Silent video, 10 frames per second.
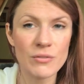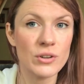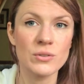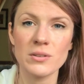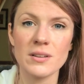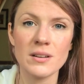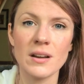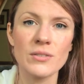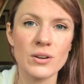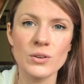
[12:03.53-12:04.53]
I've got
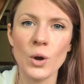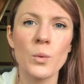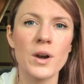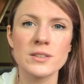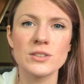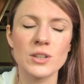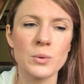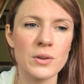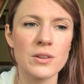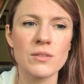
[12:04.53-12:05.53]
nothing, I've got no work to
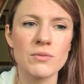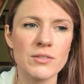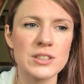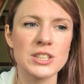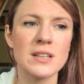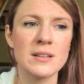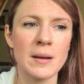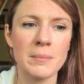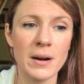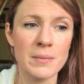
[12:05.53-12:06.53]
do other than revision
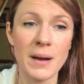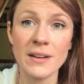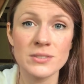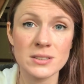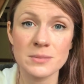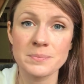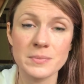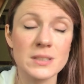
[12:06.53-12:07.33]
and my maths.